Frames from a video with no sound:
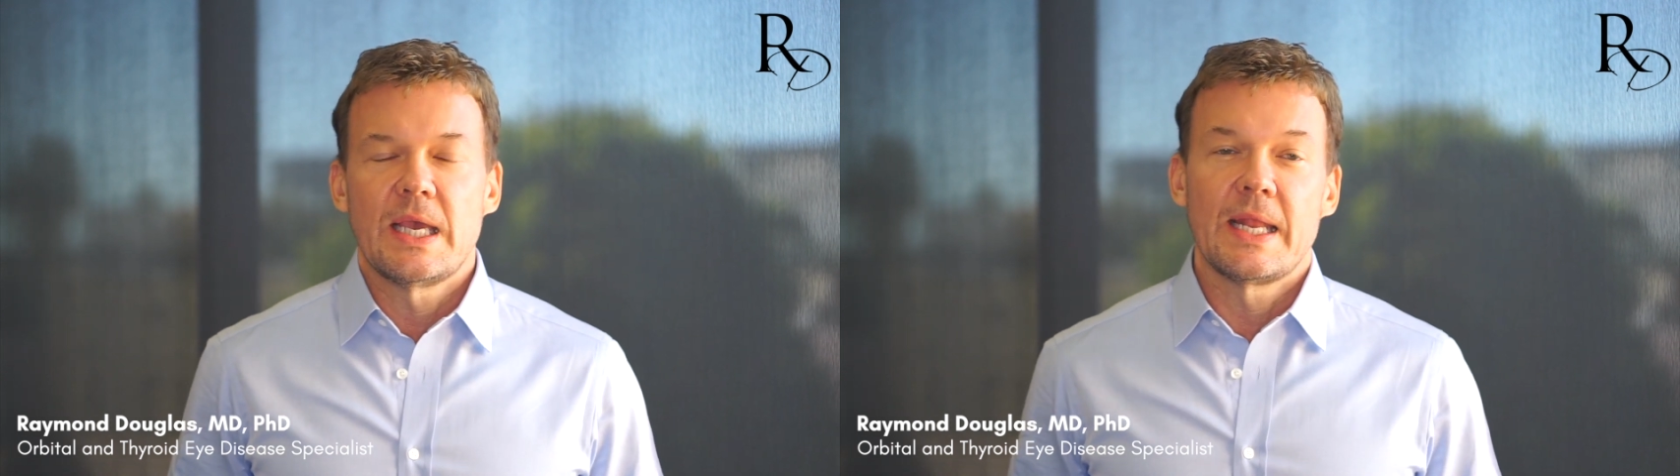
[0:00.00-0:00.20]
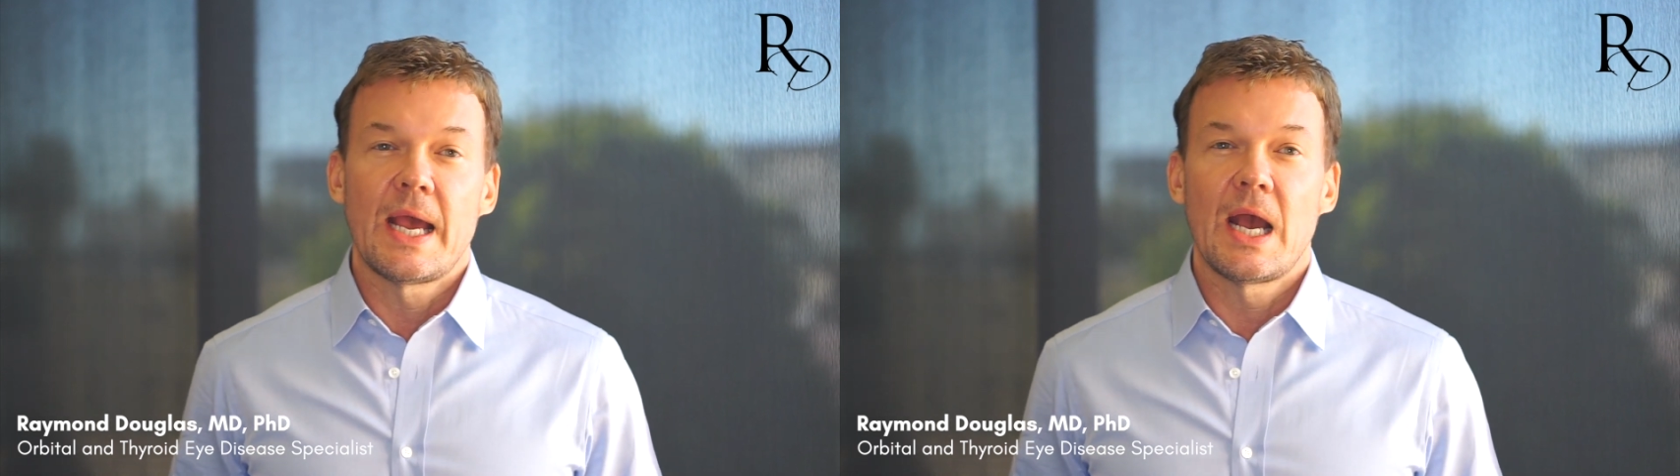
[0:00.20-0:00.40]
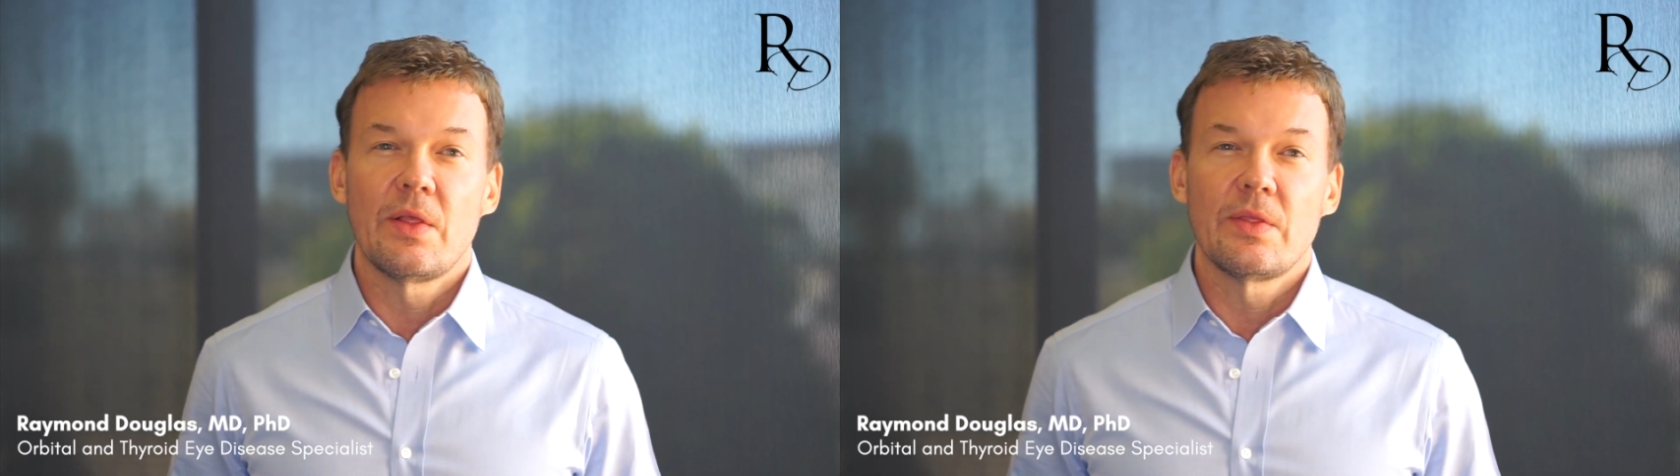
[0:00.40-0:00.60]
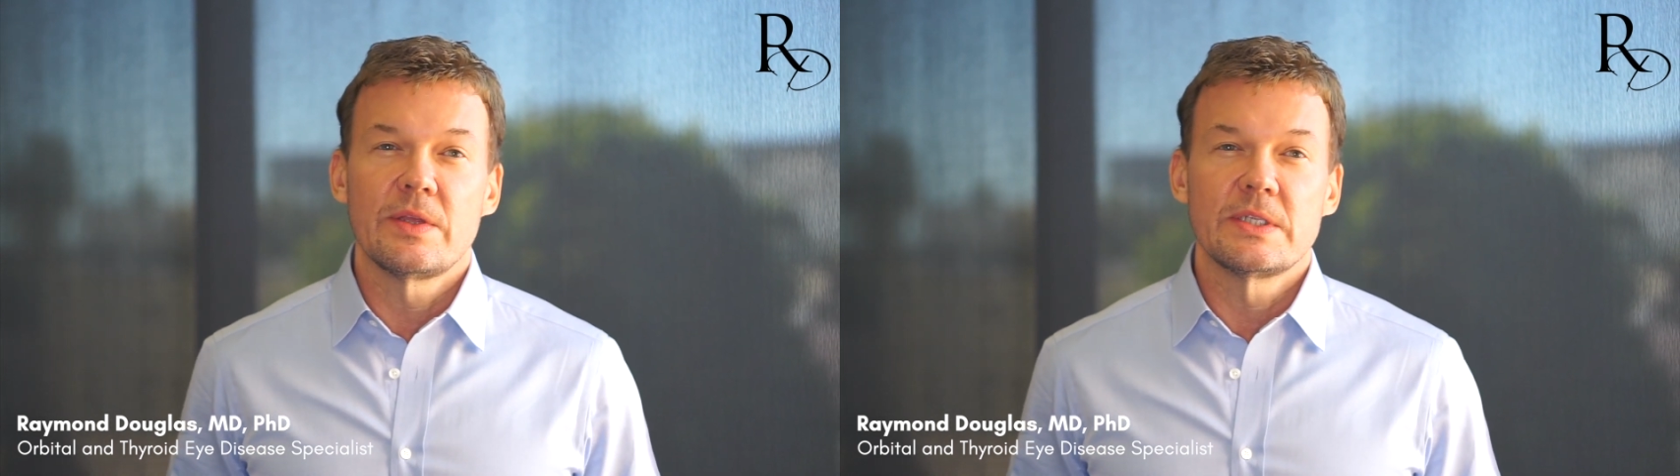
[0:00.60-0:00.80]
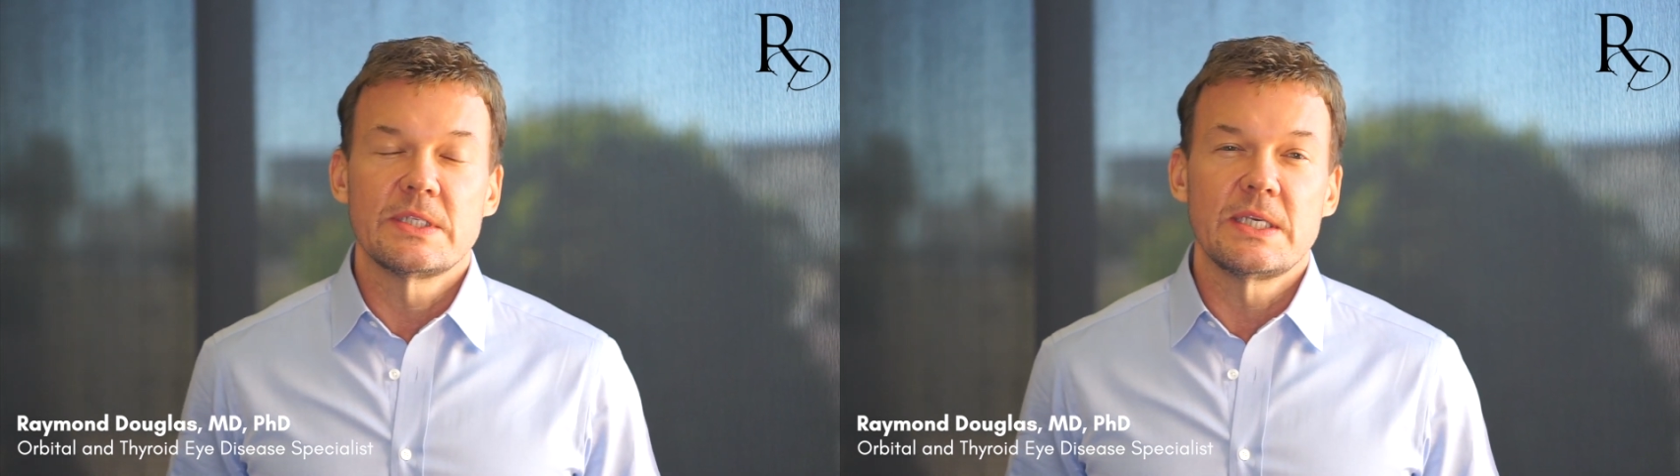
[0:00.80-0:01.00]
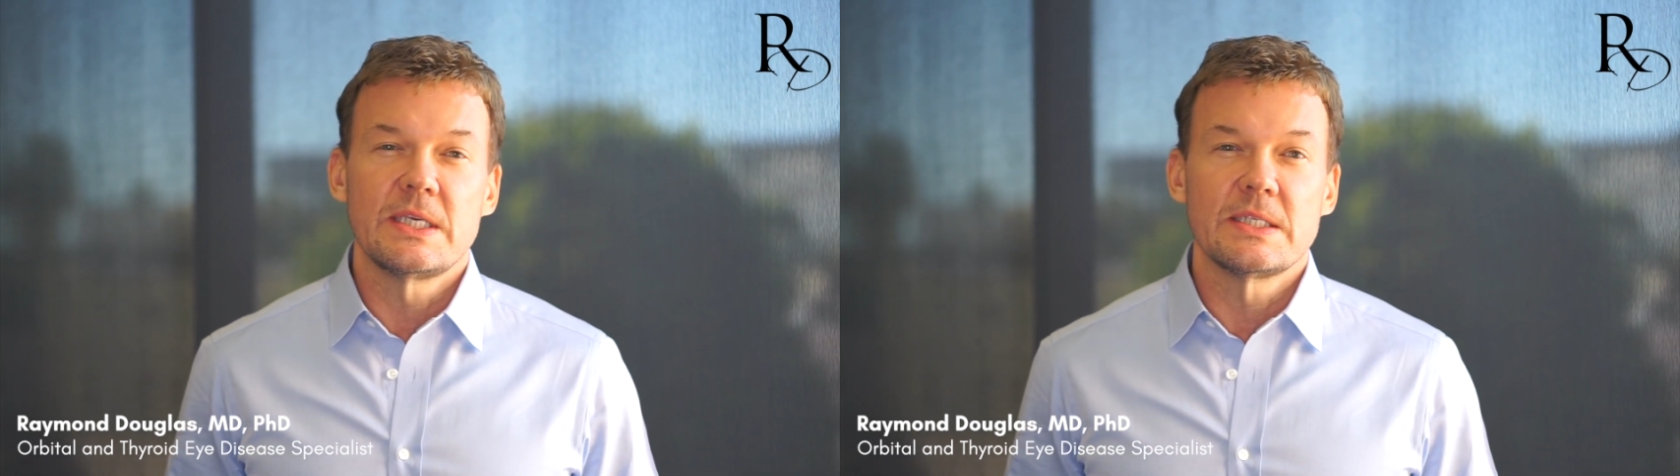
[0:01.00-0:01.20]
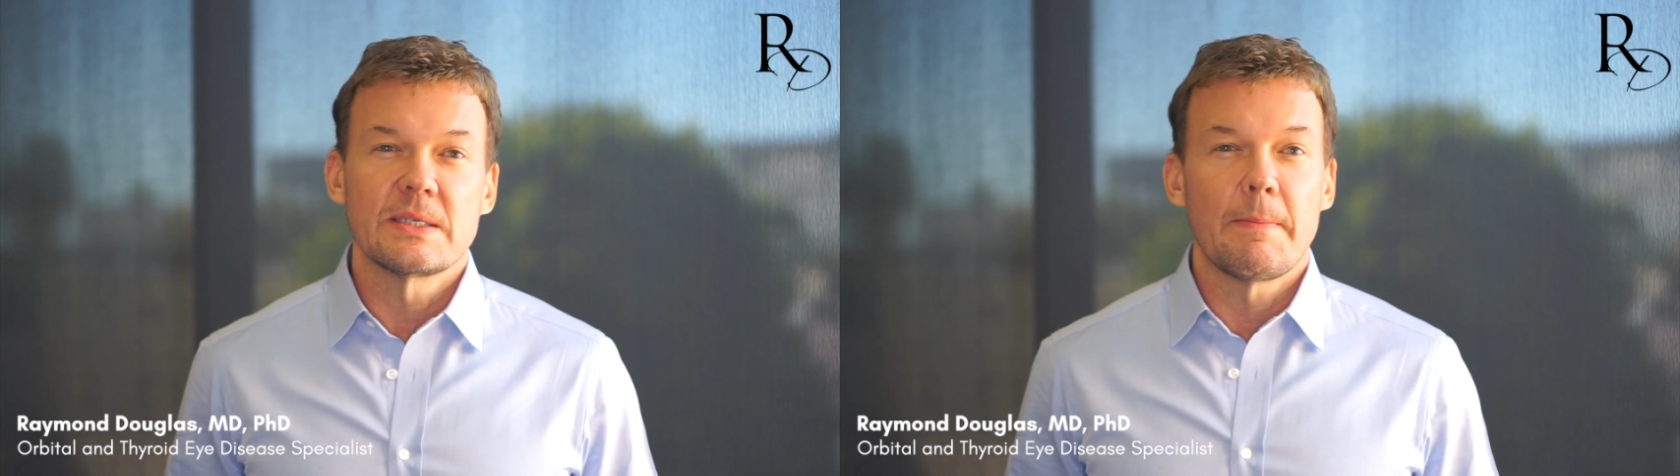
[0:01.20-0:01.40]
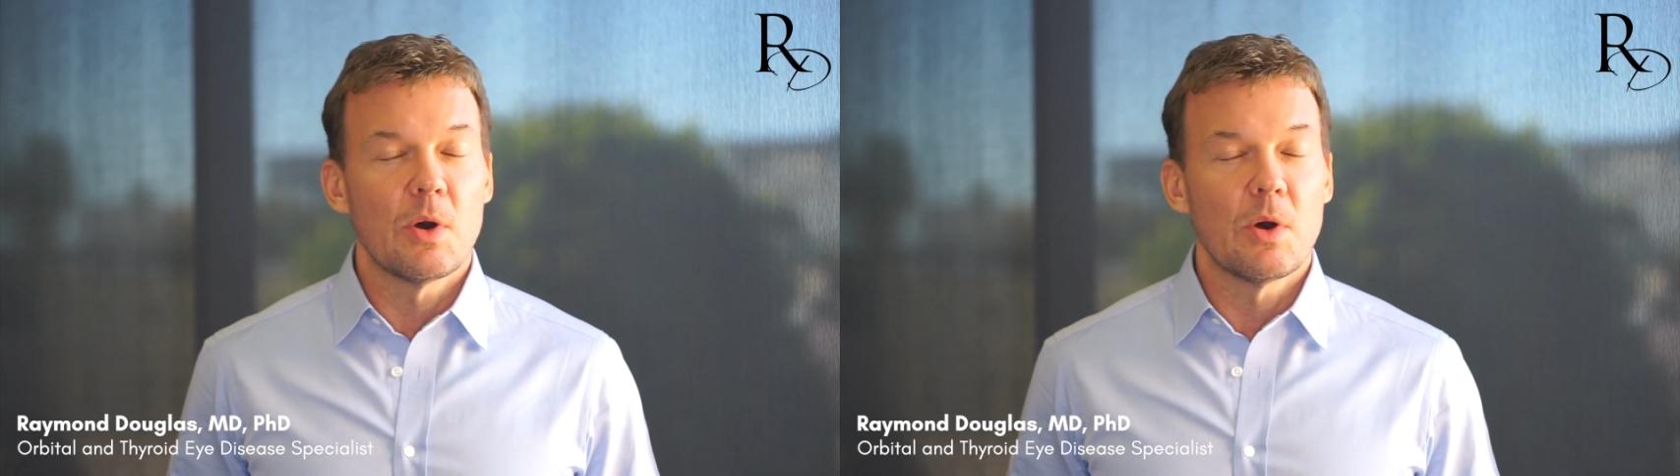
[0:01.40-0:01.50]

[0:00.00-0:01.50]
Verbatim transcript: and how the disease